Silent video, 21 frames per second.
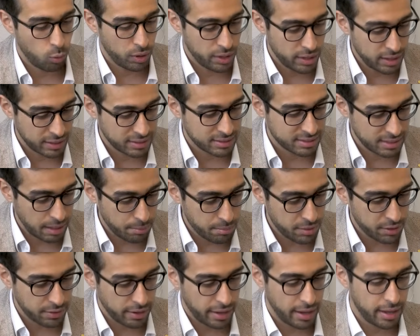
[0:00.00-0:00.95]
in a summer
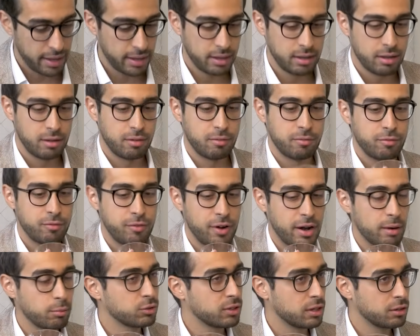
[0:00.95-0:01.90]
day,
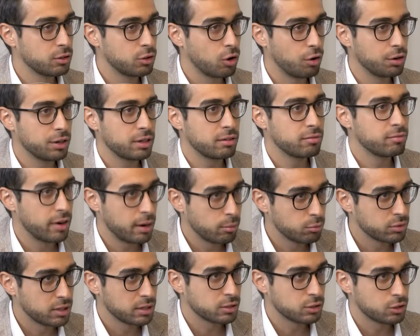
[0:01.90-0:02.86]
vermouth and tonic,
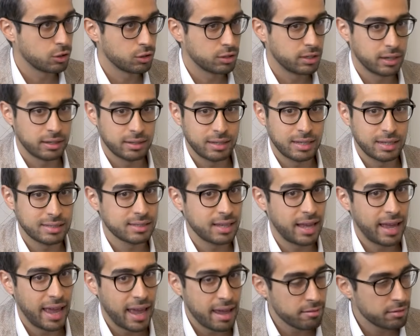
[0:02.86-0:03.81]
vermouth and soda, that's
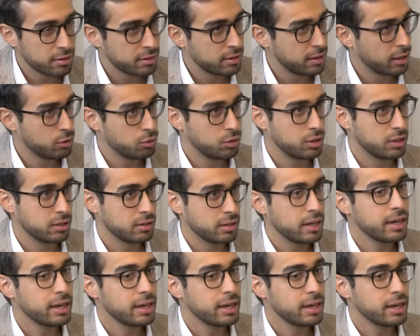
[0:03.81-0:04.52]
everything you need.